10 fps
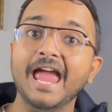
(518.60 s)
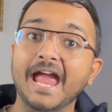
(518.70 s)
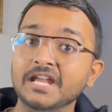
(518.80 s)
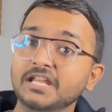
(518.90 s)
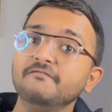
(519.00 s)

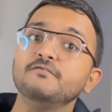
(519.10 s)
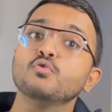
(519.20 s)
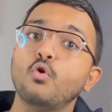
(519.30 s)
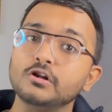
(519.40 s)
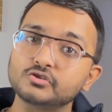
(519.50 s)
And if you
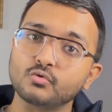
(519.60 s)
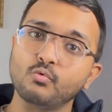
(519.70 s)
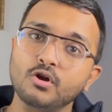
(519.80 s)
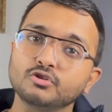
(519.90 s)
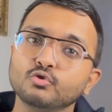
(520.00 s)
also
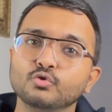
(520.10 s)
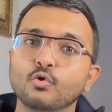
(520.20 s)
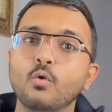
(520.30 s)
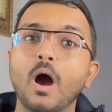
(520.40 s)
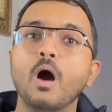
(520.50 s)
want to
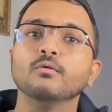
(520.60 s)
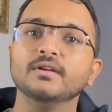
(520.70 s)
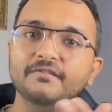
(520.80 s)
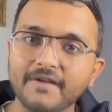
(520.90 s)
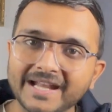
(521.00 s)
know how
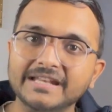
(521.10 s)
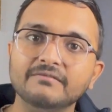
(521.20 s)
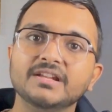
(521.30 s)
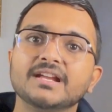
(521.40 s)
effectively